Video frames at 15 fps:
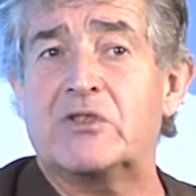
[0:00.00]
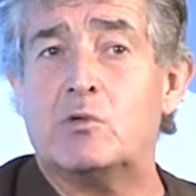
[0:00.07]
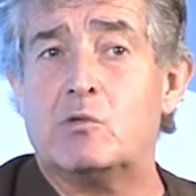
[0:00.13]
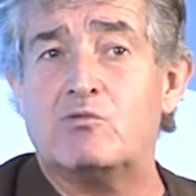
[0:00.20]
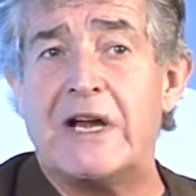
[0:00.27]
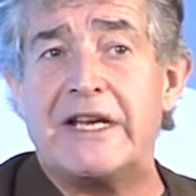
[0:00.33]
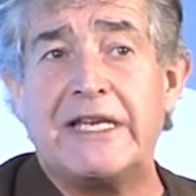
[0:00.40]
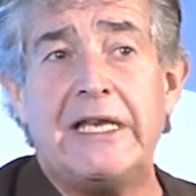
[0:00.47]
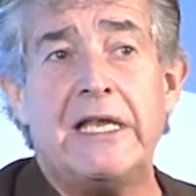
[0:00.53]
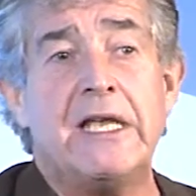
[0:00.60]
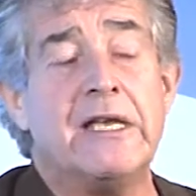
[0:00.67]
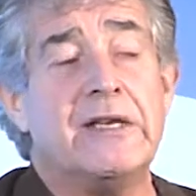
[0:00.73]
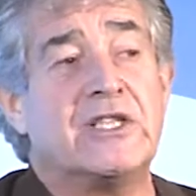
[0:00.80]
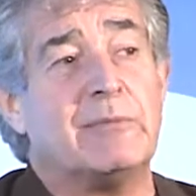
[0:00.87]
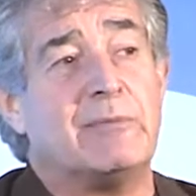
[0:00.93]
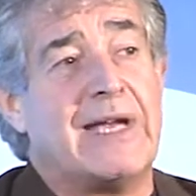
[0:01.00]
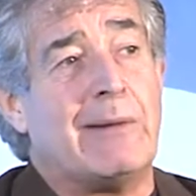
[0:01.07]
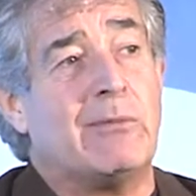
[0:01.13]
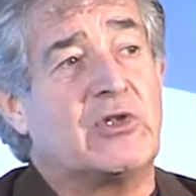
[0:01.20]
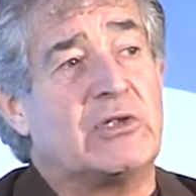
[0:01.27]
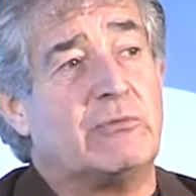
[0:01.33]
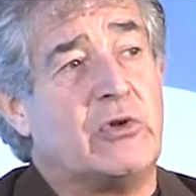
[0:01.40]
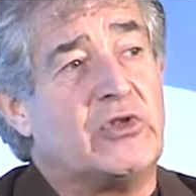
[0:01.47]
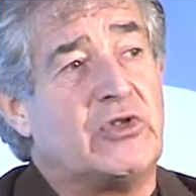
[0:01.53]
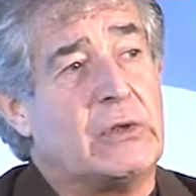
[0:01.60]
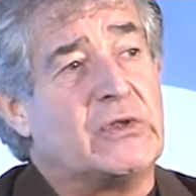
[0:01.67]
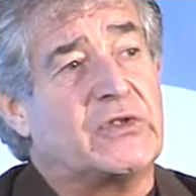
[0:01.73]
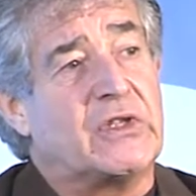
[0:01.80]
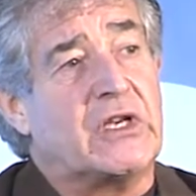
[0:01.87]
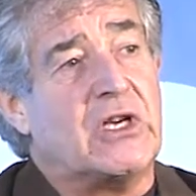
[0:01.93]
already to be able to
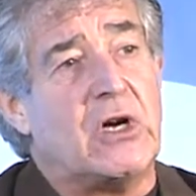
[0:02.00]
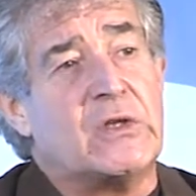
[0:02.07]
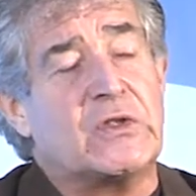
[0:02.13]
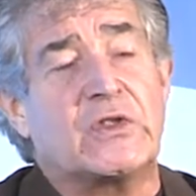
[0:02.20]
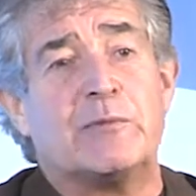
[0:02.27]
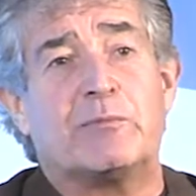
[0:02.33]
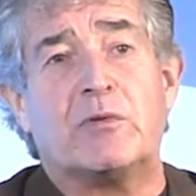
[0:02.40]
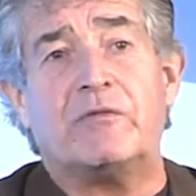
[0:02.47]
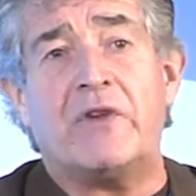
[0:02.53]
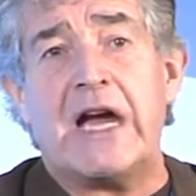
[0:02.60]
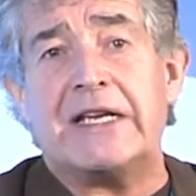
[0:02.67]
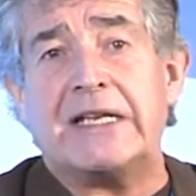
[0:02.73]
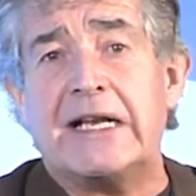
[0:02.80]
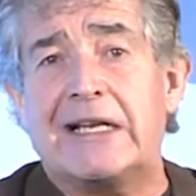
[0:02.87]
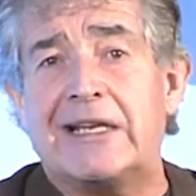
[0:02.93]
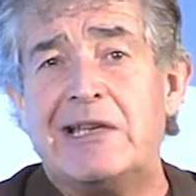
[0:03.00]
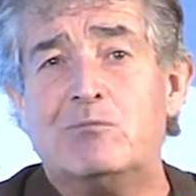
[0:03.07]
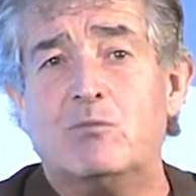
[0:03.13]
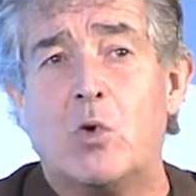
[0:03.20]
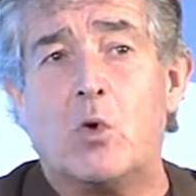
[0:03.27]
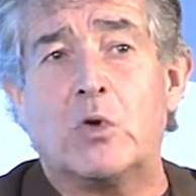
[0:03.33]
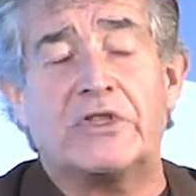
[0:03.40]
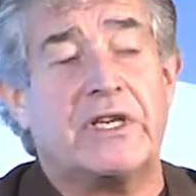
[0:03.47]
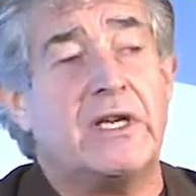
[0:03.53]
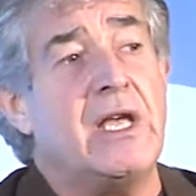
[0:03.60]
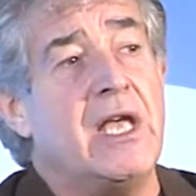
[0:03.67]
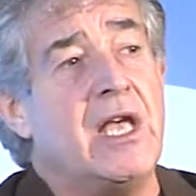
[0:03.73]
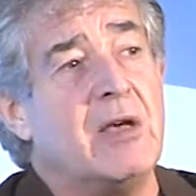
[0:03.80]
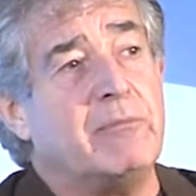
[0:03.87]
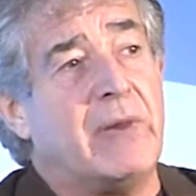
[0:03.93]
reduce the cost of providing clean water
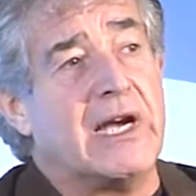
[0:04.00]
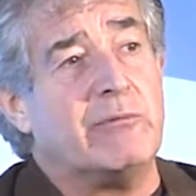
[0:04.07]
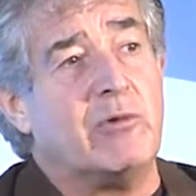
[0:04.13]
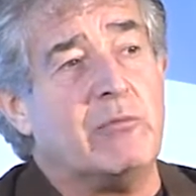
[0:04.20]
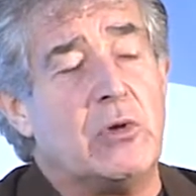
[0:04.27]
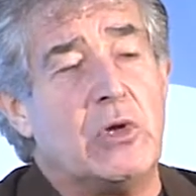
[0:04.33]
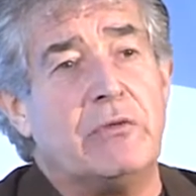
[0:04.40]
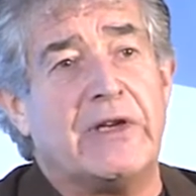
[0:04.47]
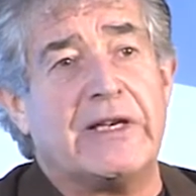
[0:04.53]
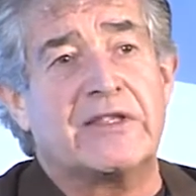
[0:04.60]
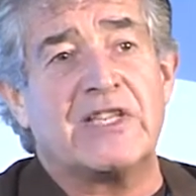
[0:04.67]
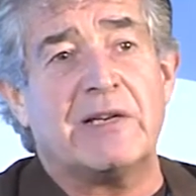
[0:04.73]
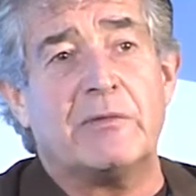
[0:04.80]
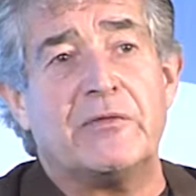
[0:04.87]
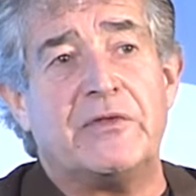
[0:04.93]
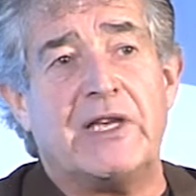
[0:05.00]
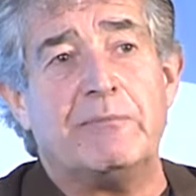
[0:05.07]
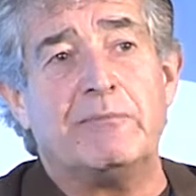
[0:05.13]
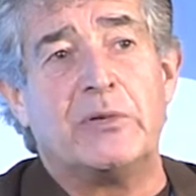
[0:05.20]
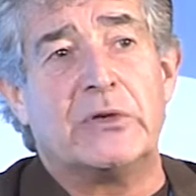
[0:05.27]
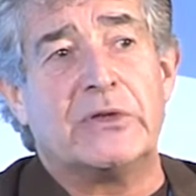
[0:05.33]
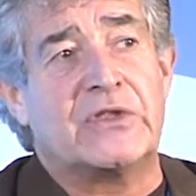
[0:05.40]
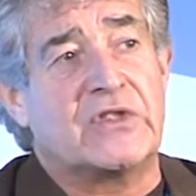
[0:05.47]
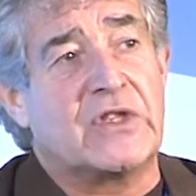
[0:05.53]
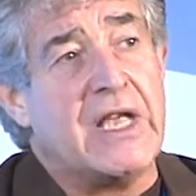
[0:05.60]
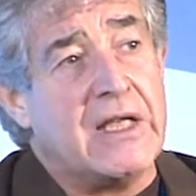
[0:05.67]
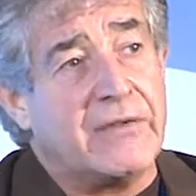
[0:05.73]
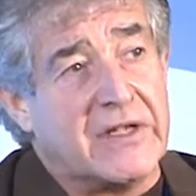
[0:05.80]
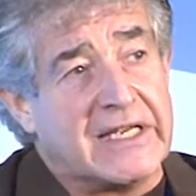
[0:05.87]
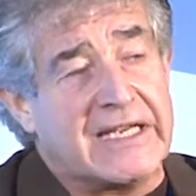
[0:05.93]
by removing some of the
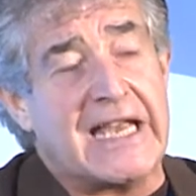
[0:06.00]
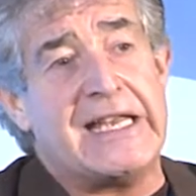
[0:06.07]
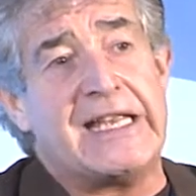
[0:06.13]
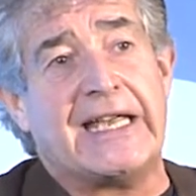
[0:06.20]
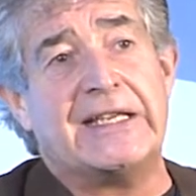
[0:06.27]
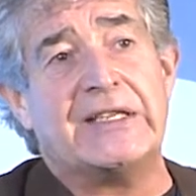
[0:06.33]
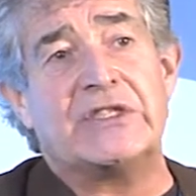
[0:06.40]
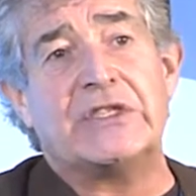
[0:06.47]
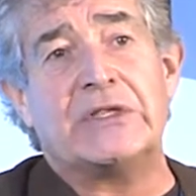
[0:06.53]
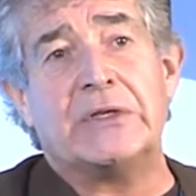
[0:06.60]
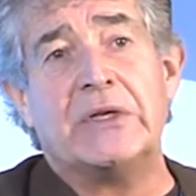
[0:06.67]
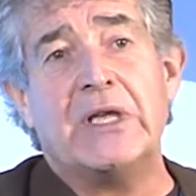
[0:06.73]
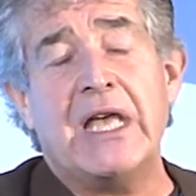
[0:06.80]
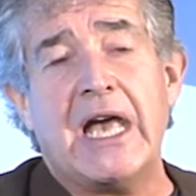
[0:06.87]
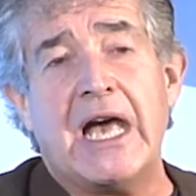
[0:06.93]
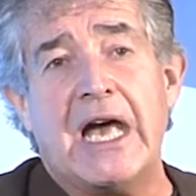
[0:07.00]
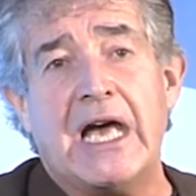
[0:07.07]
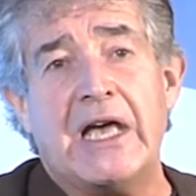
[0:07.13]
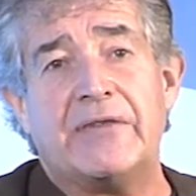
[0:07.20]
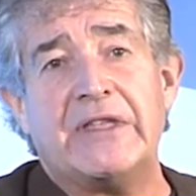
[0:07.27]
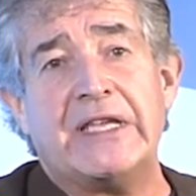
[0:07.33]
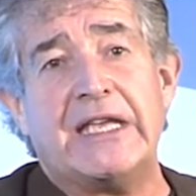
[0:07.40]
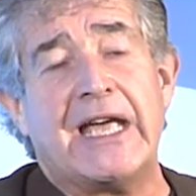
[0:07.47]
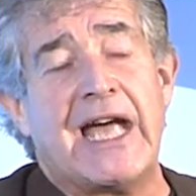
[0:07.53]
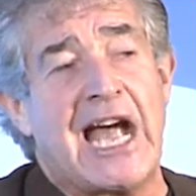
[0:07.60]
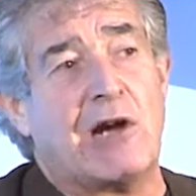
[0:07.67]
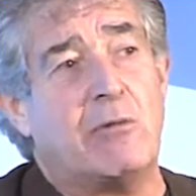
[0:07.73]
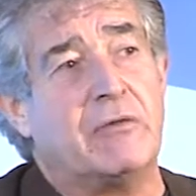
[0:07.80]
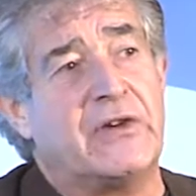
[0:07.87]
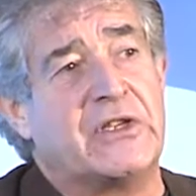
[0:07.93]
inputs that are getting into the
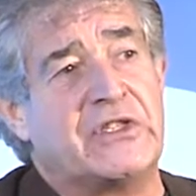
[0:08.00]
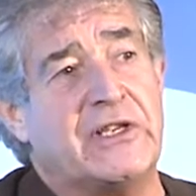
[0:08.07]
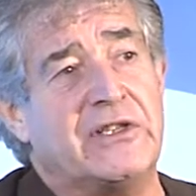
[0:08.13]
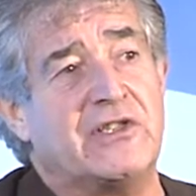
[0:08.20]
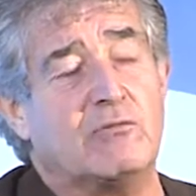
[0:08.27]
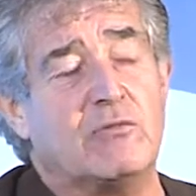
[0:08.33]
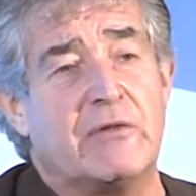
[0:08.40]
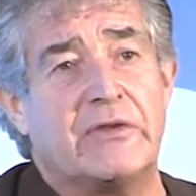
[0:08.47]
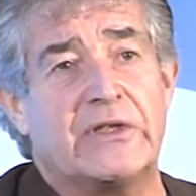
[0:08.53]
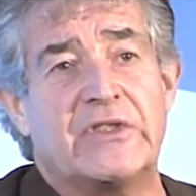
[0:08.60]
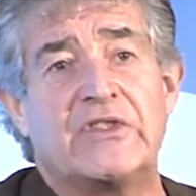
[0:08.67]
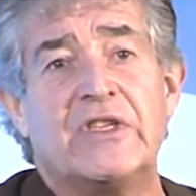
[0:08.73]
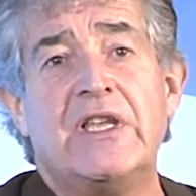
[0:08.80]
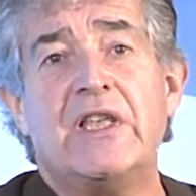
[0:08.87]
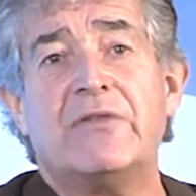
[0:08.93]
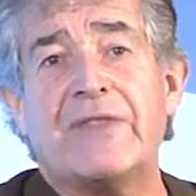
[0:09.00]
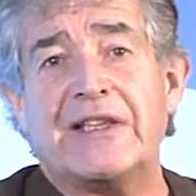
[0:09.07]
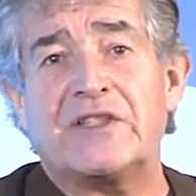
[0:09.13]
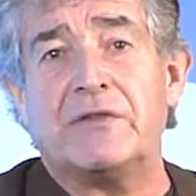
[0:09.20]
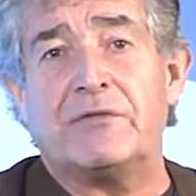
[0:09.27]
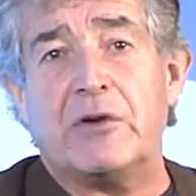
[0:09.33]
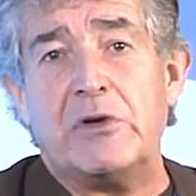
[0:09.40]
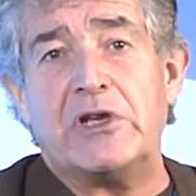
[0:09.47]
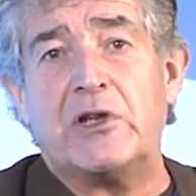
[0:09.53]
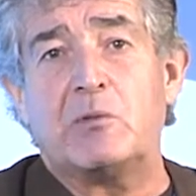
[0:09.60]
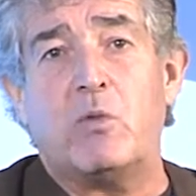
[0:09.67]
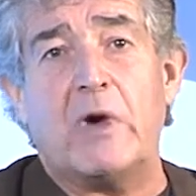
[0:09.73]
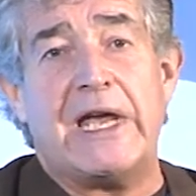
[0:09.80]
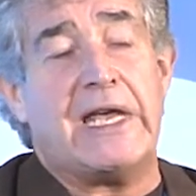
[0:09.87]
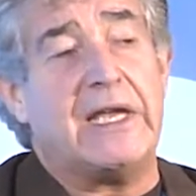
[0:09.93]
aquifers and into rivers. That's a very good
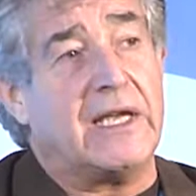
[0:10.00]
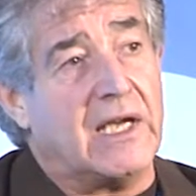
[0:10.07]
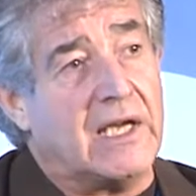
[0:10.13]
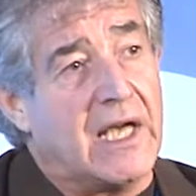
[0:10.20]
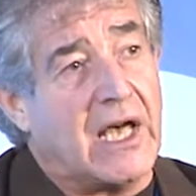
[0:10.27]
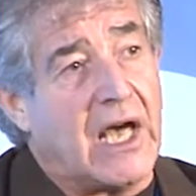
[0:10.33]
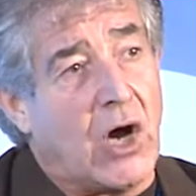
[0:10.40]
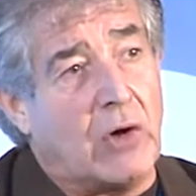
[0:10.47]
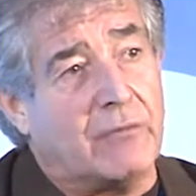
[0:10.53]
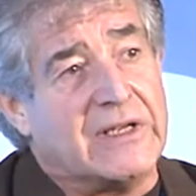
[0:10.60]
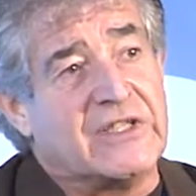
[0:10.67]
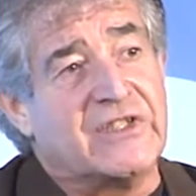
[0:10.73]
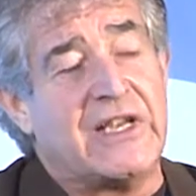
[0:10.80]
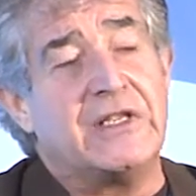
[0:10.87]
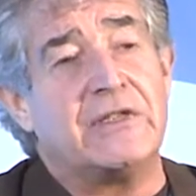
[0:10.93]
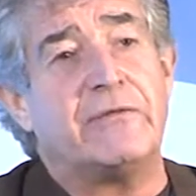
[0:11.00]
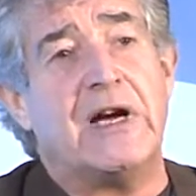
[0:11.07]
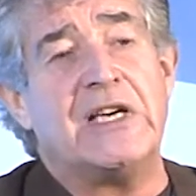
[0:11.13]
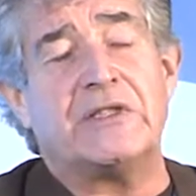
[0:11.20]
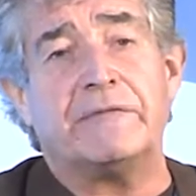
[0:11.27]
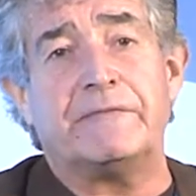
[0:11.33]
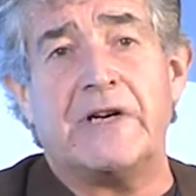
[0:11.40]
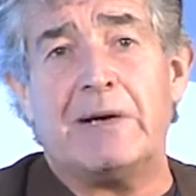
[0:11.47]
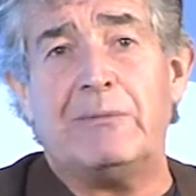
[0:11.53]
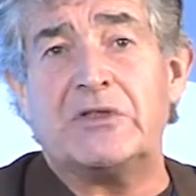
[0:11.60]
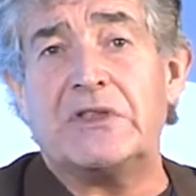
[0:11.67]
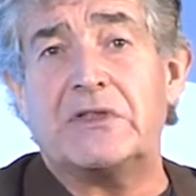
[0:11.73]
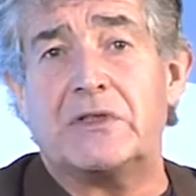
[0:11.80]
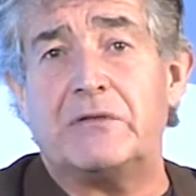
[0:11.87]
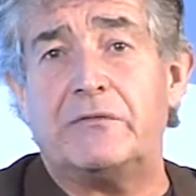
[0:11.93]
way of incentivising farmers
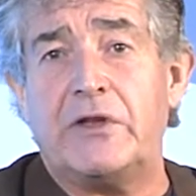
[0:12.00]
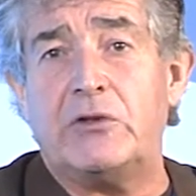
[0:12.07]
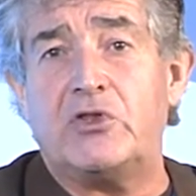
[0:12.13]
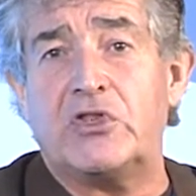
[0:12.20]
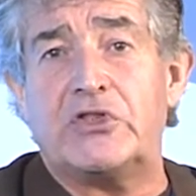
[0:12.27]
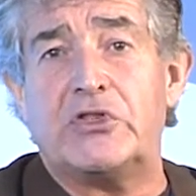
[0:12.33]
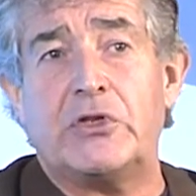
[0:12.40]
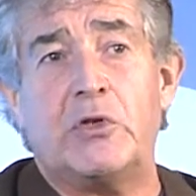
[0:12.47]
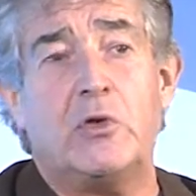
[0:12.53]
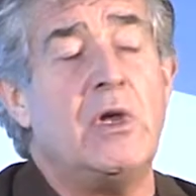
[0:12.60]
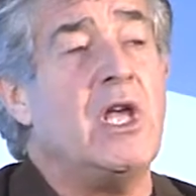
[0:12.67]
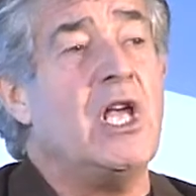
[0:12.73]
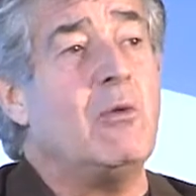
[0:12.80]
into the future too.